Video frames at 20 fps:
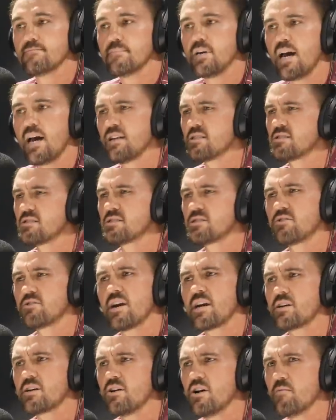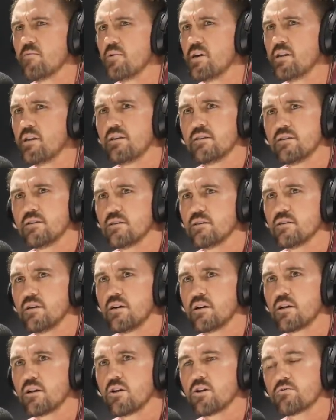Alice is a great guy, man.
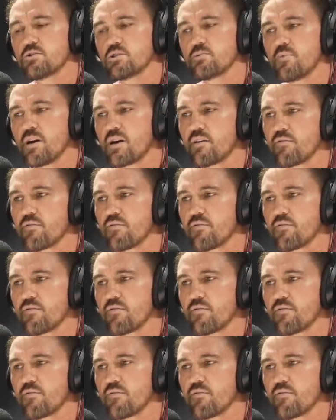I got a lot of respect.